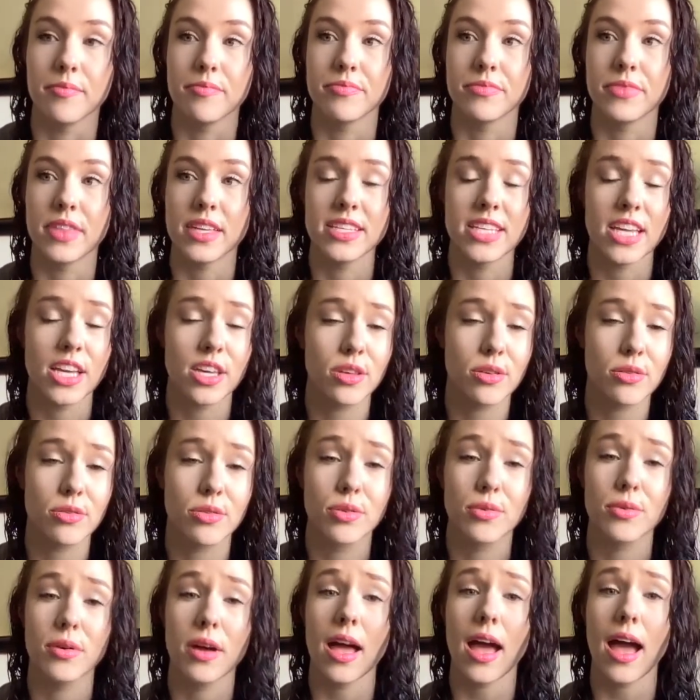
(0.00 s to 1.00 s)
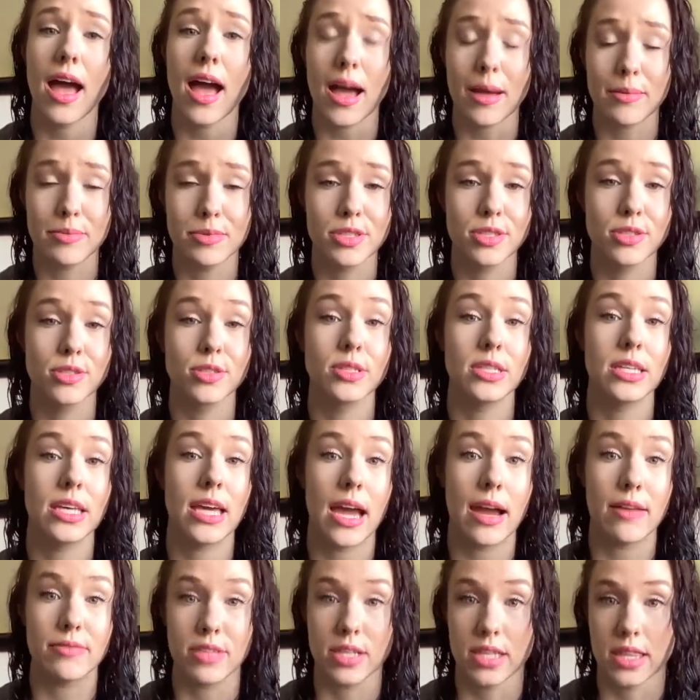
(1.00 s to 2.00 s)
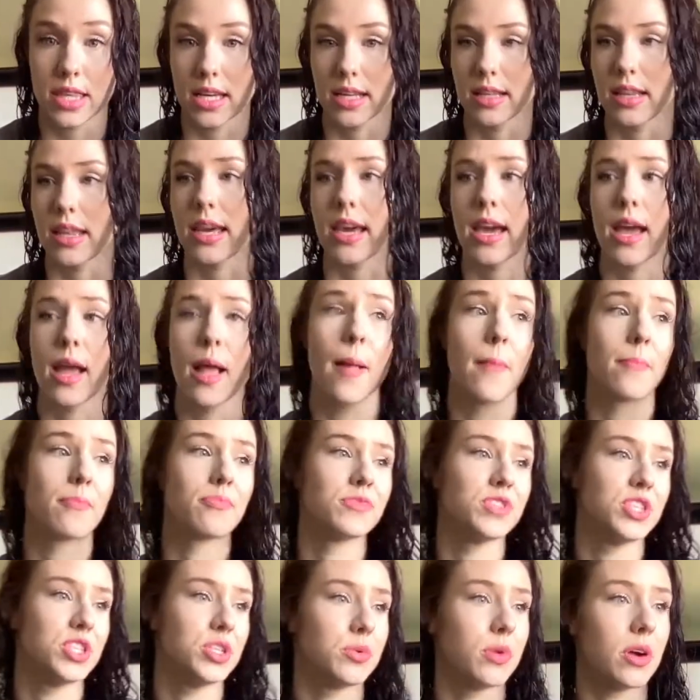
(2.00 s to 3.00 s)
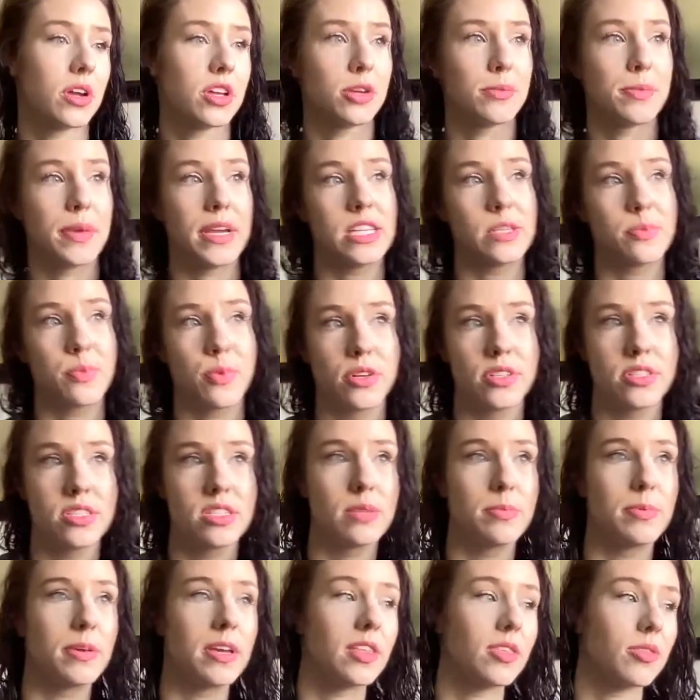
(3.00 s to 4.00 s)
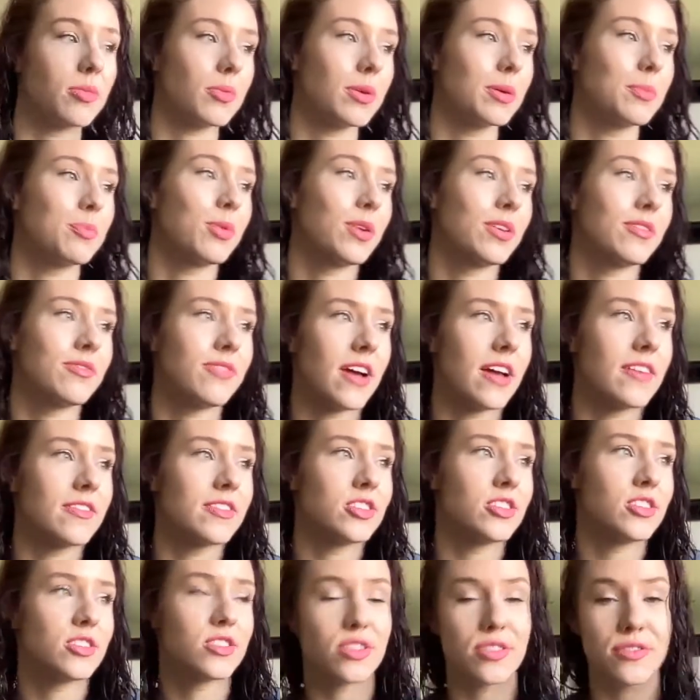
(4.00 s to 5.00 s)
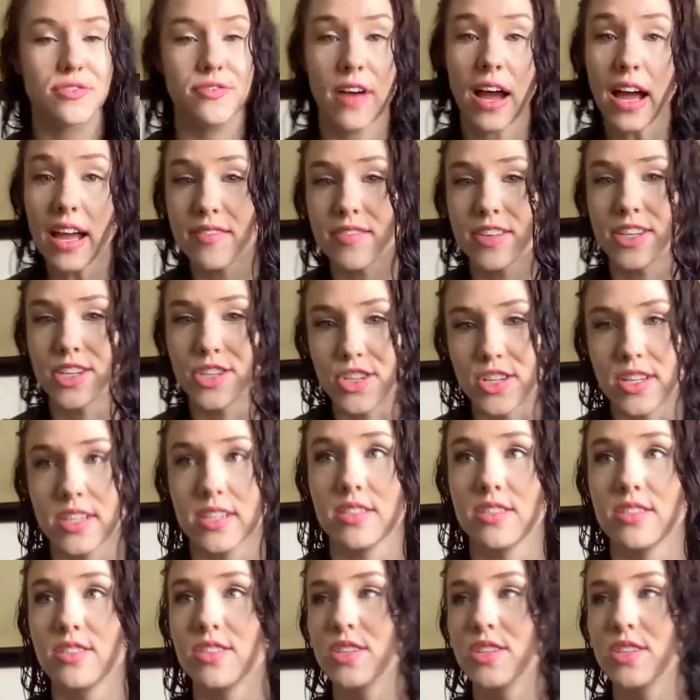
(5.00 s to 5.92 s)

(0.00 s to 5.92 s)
They take you through absolutely everything. Like, do you want your baseboards to be 3.5 inches or 5 inches?